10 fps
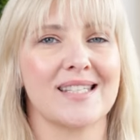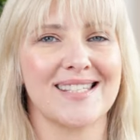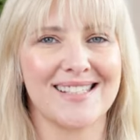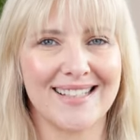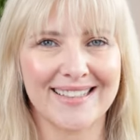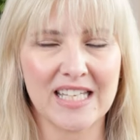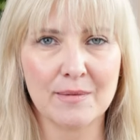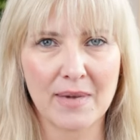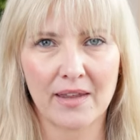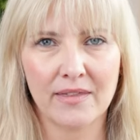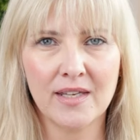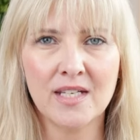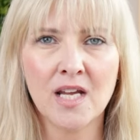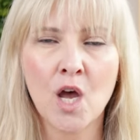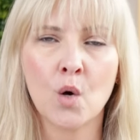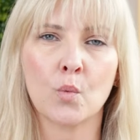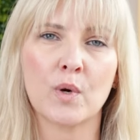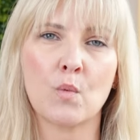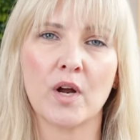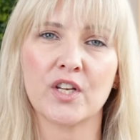the slugging method,
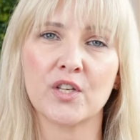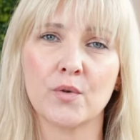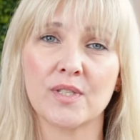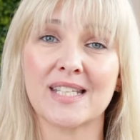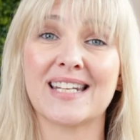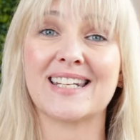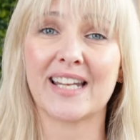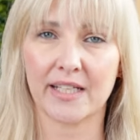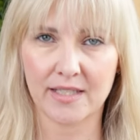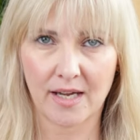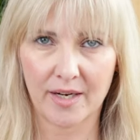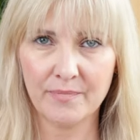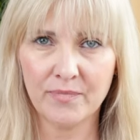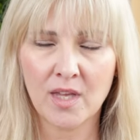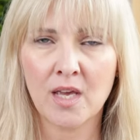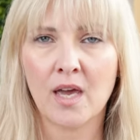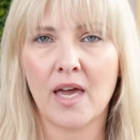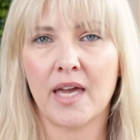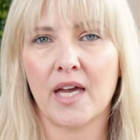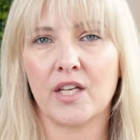we want to use it at nighttime
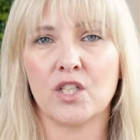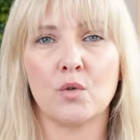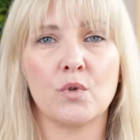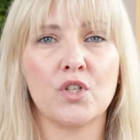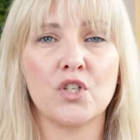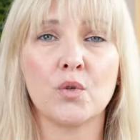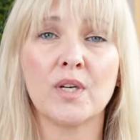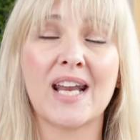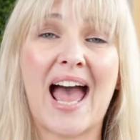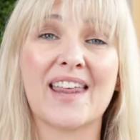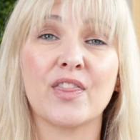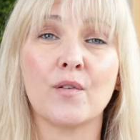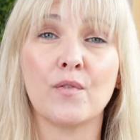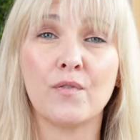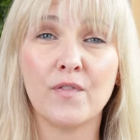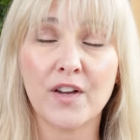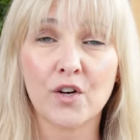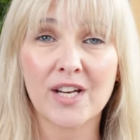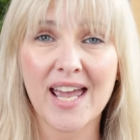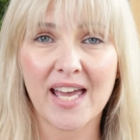and you would do it at the
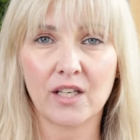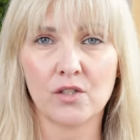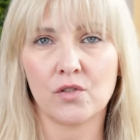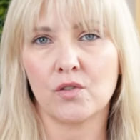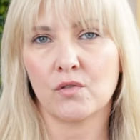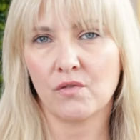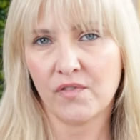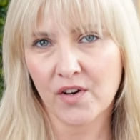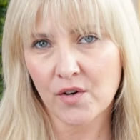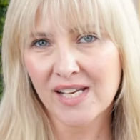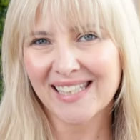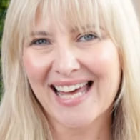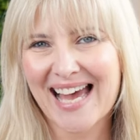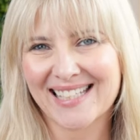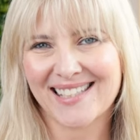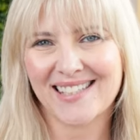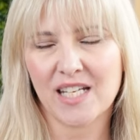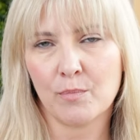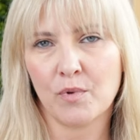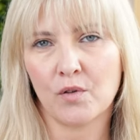very end. So your very last
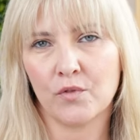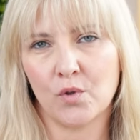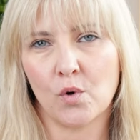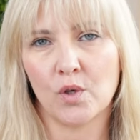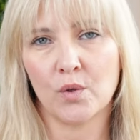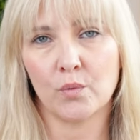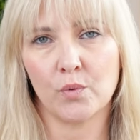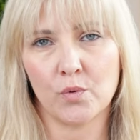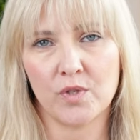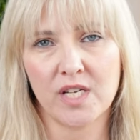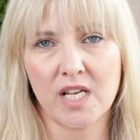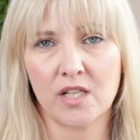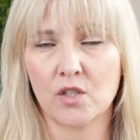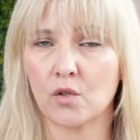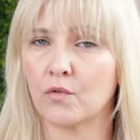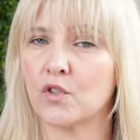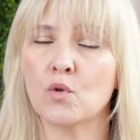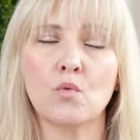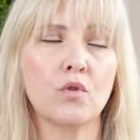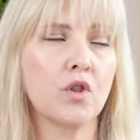step of your routine. So if
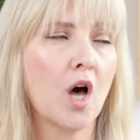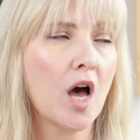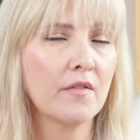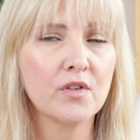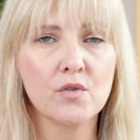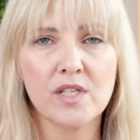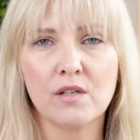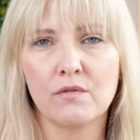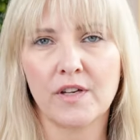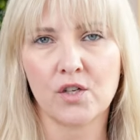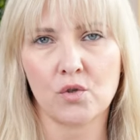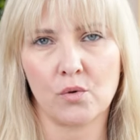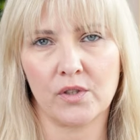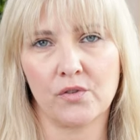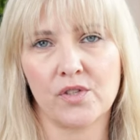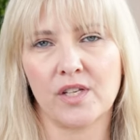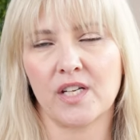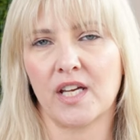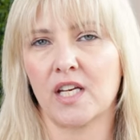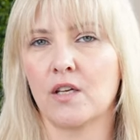you love using facial oils
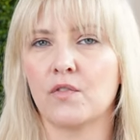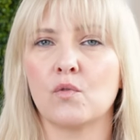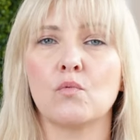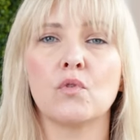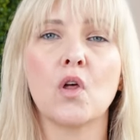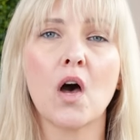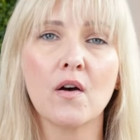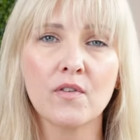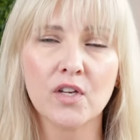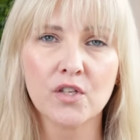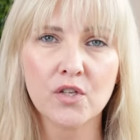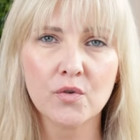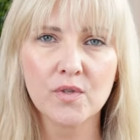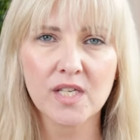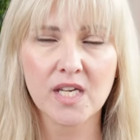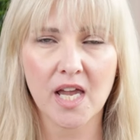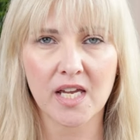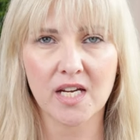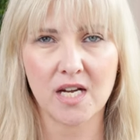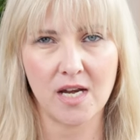at night, if you love using
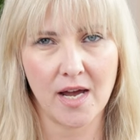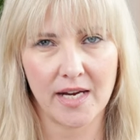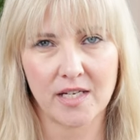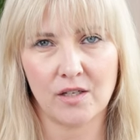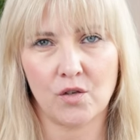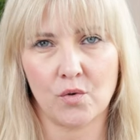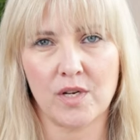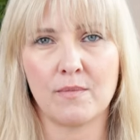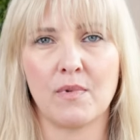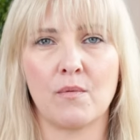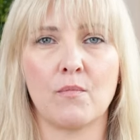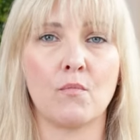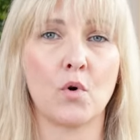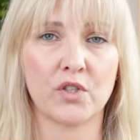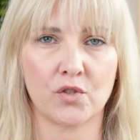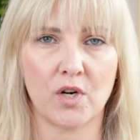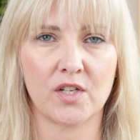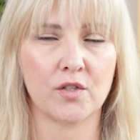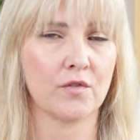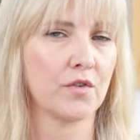a night cream
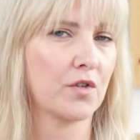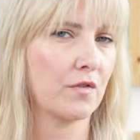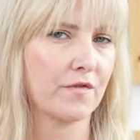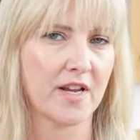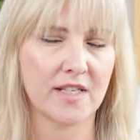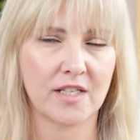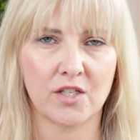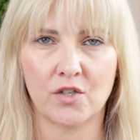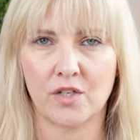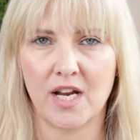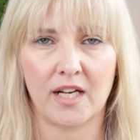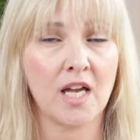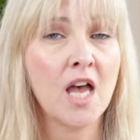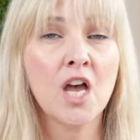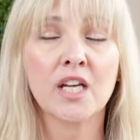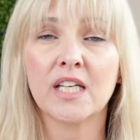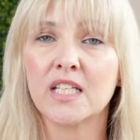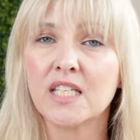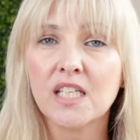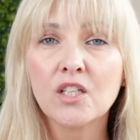moisturizer for your face and your neck.
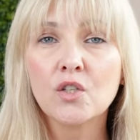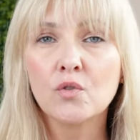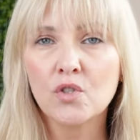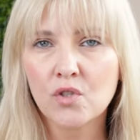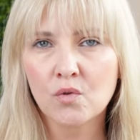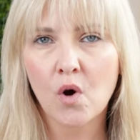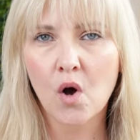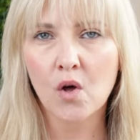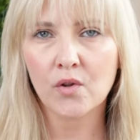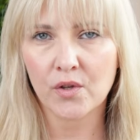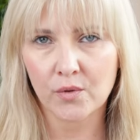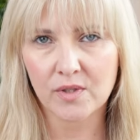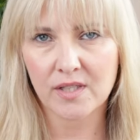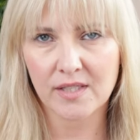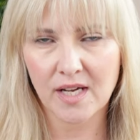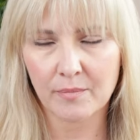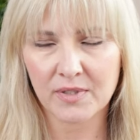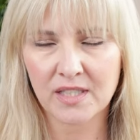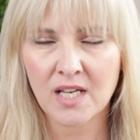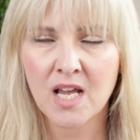Continue to do all those
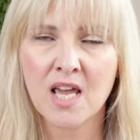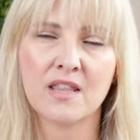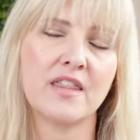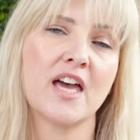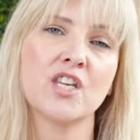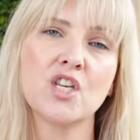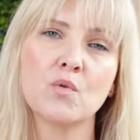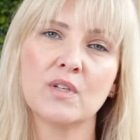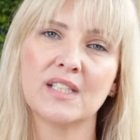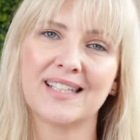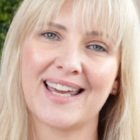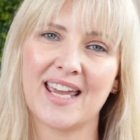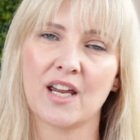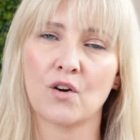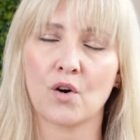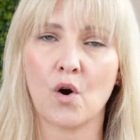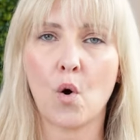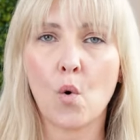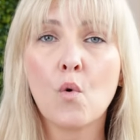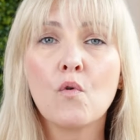steps. Then you would layer
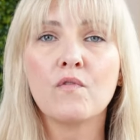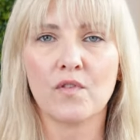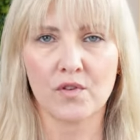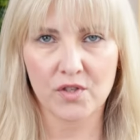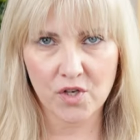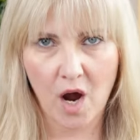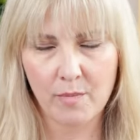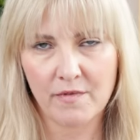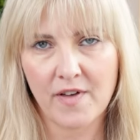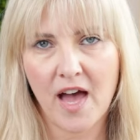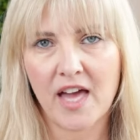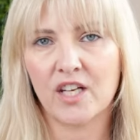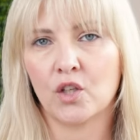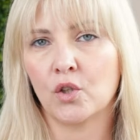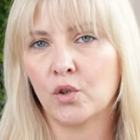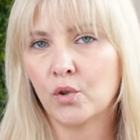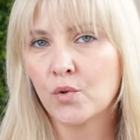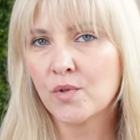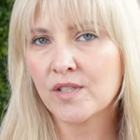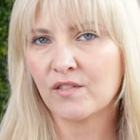over the top of that an
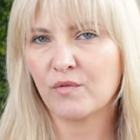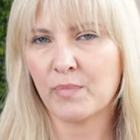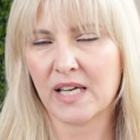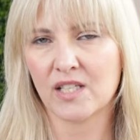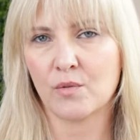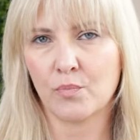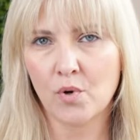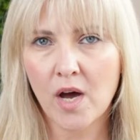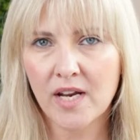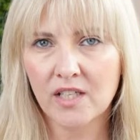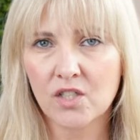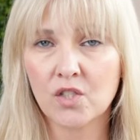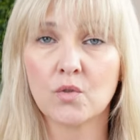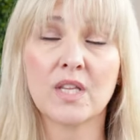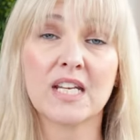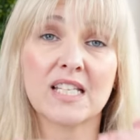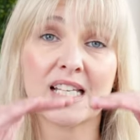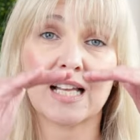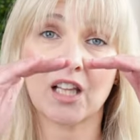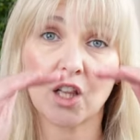occlusive based product so that
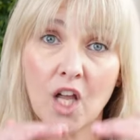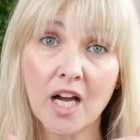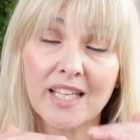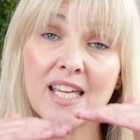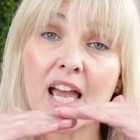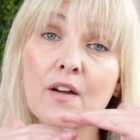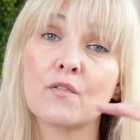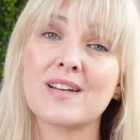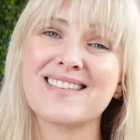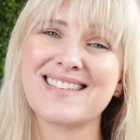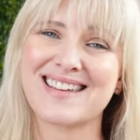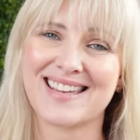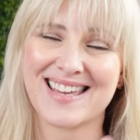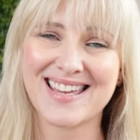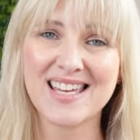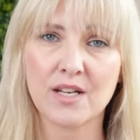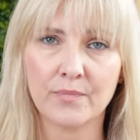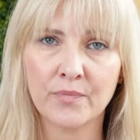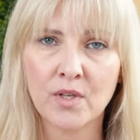it's locking everything in.